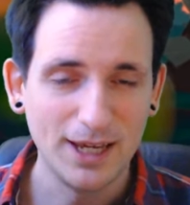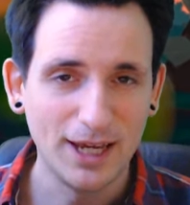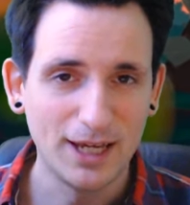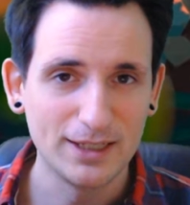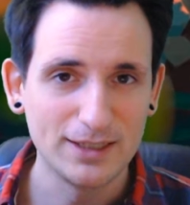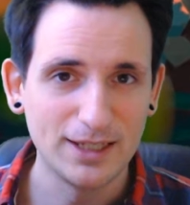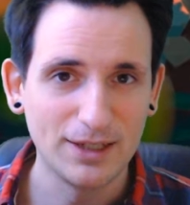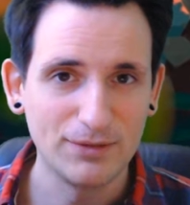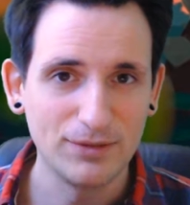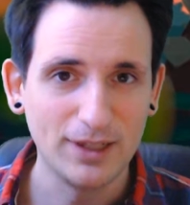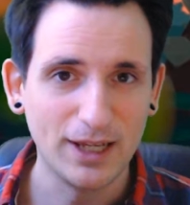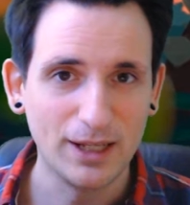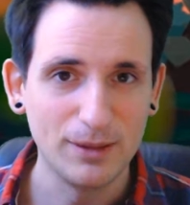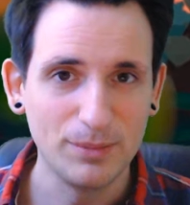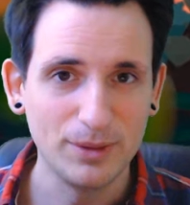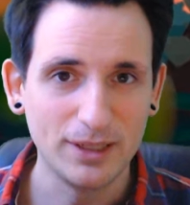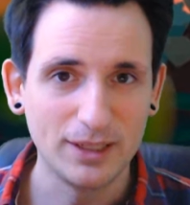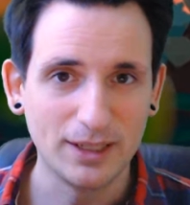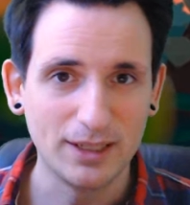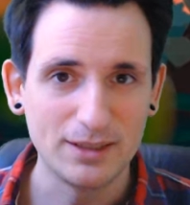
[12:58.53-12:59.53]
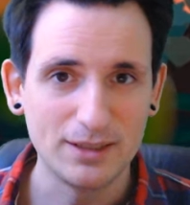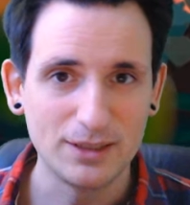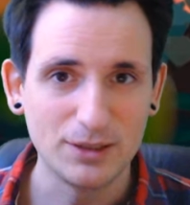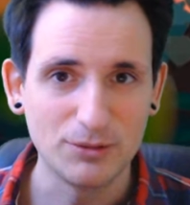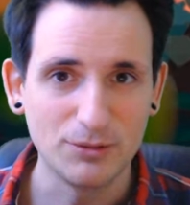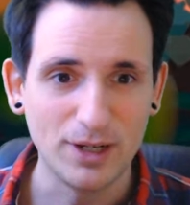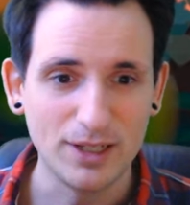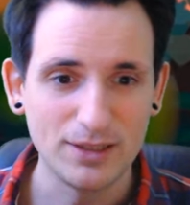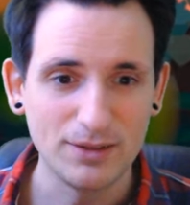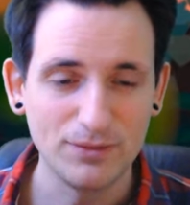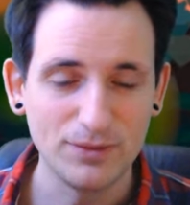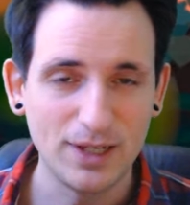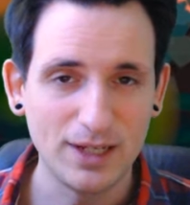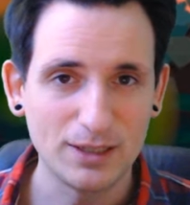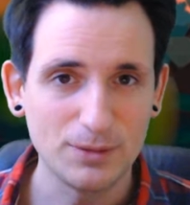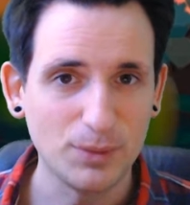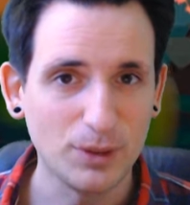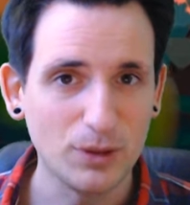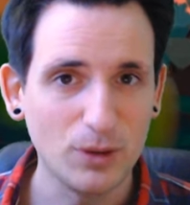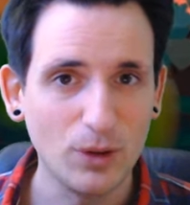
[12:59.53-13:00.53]
and it's definitely helping against aggressive
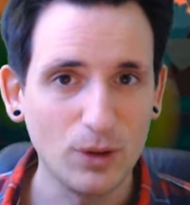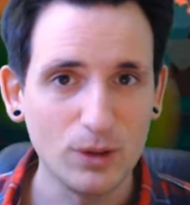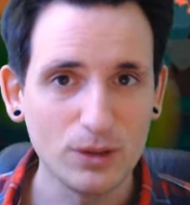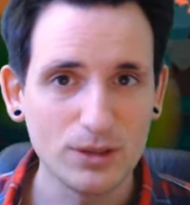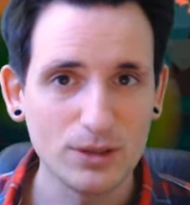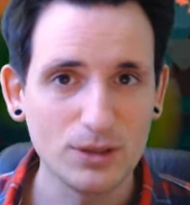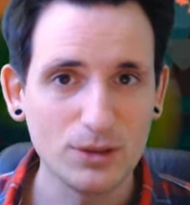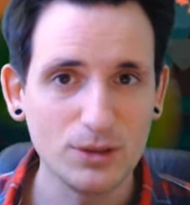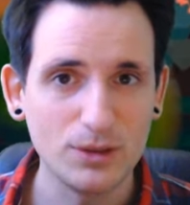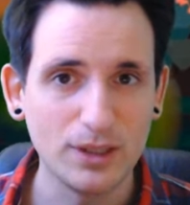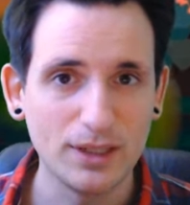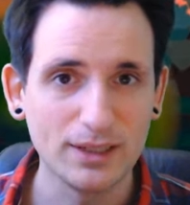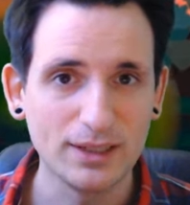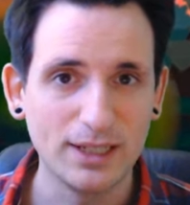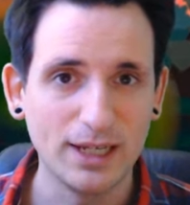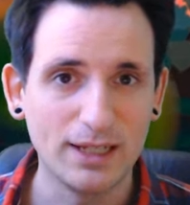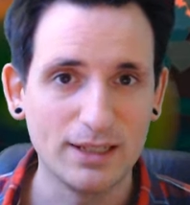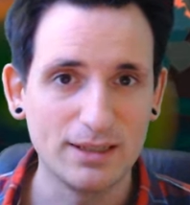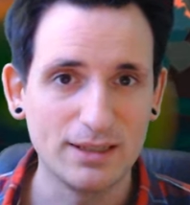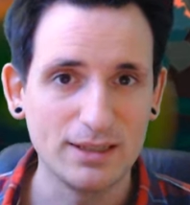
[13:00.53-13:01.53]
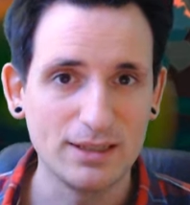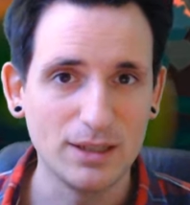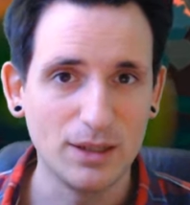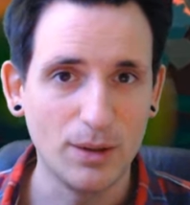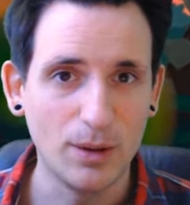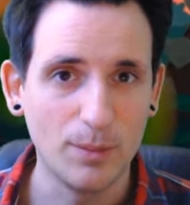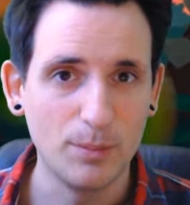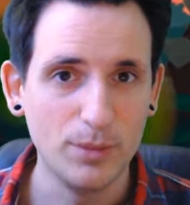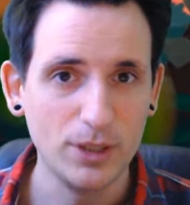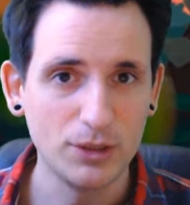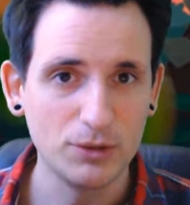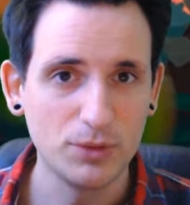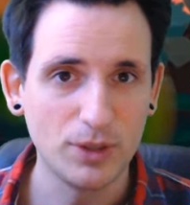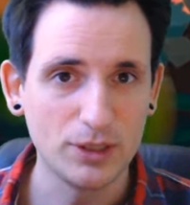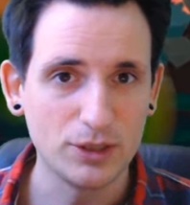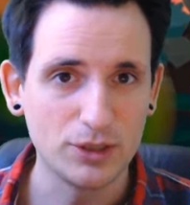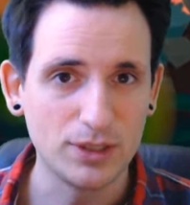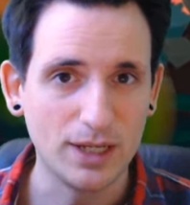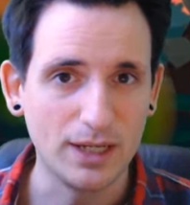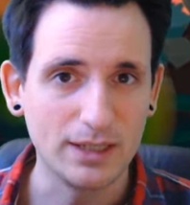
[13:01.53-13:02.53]
decks, but also against
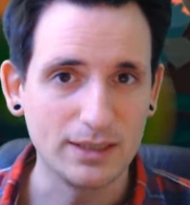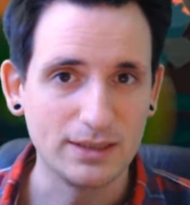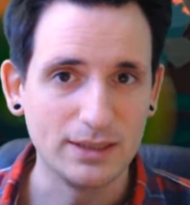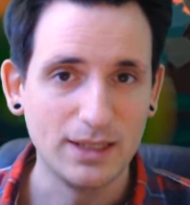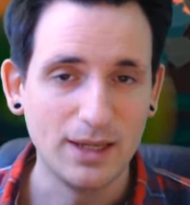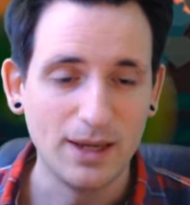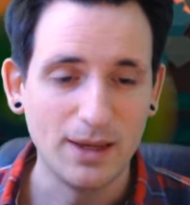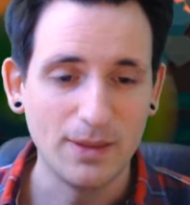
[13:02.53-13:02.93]
mid-range decks.